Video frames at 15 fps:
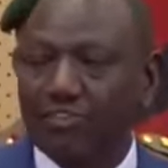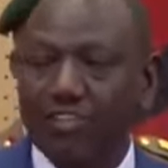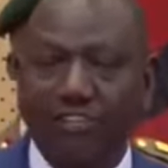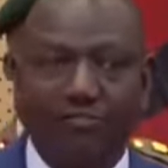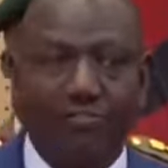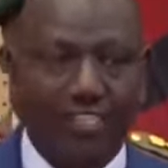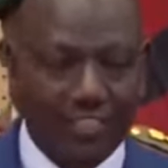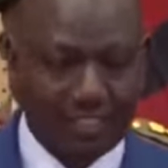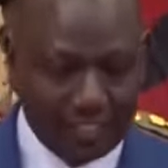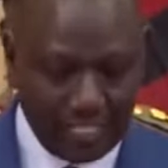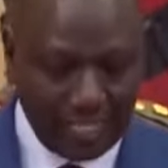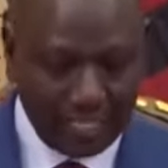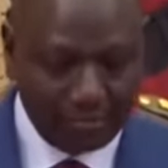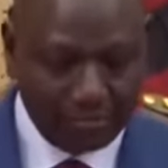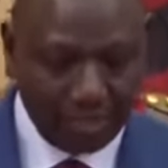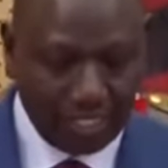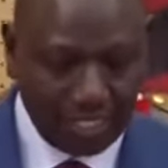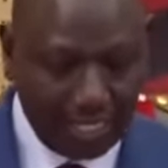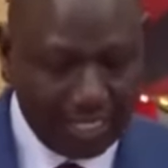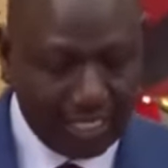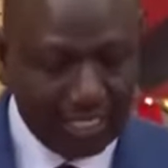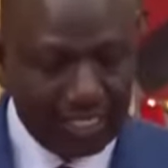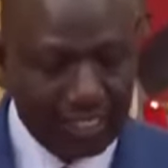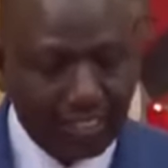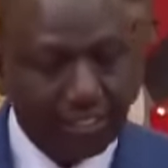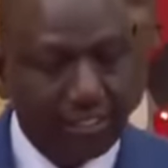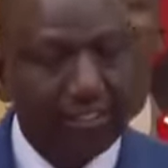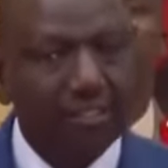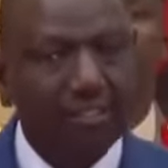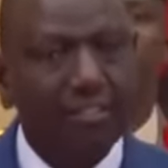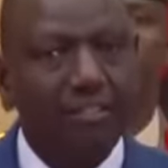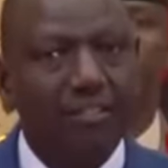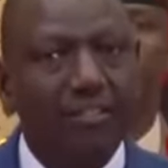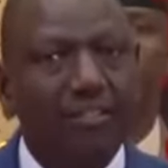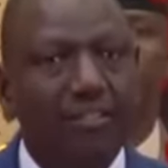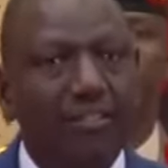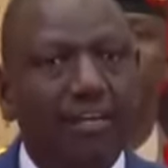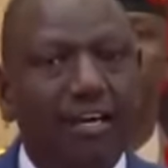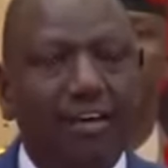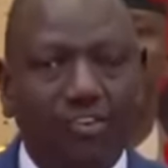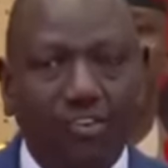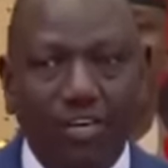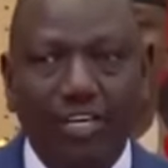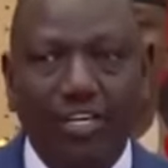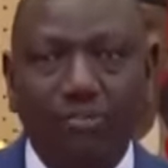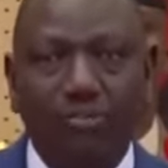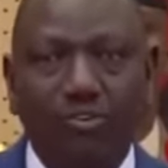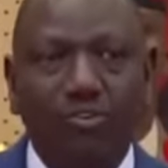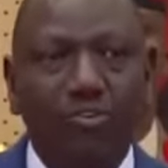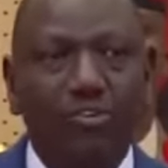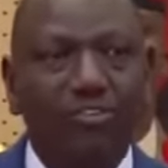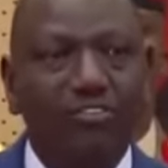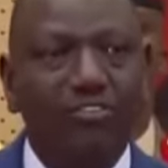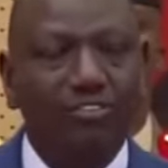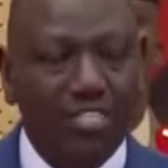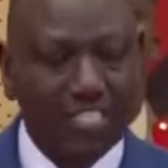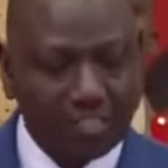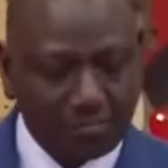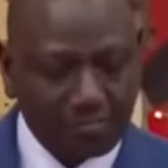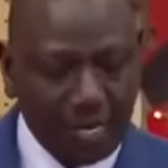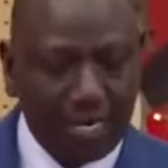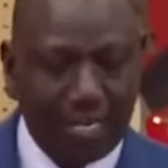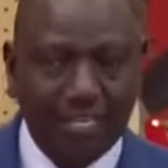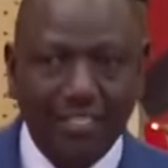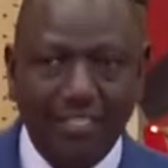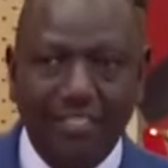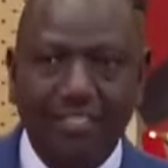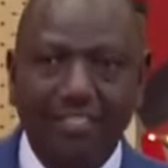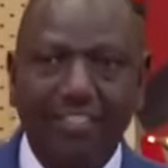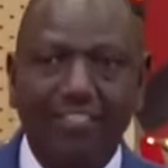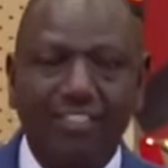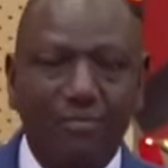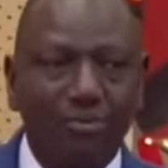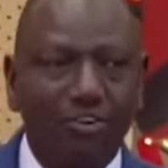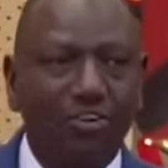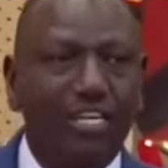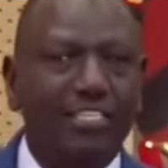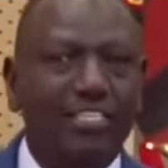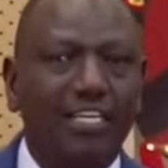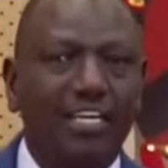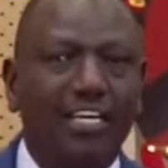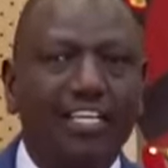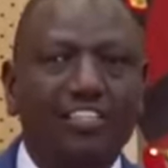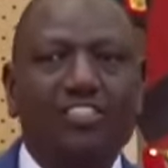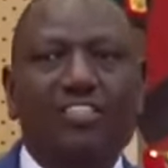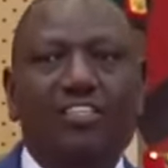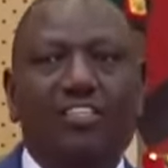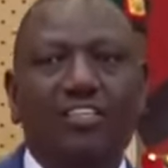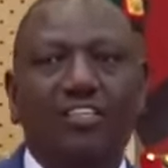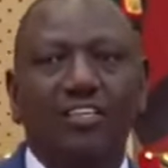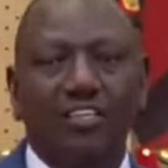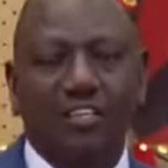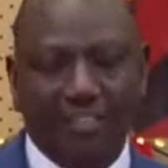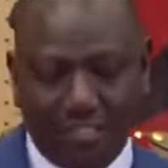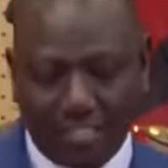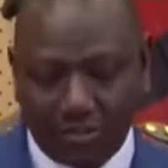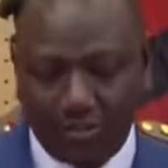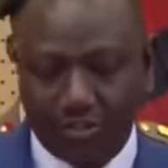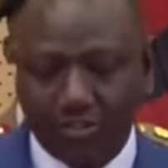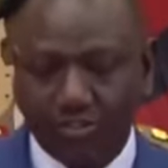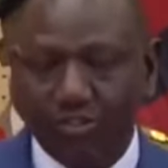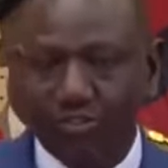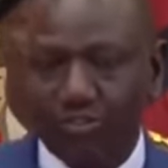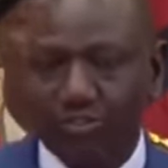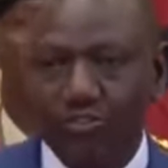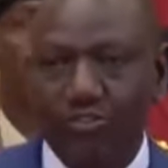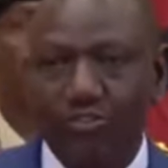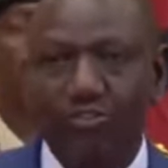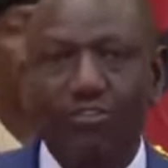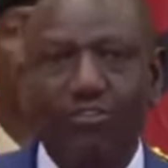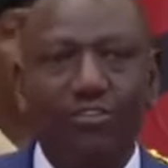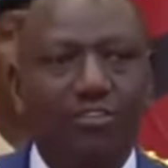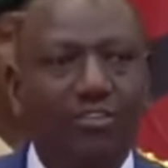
for the first time we had a credible, transparent, democratic election that was also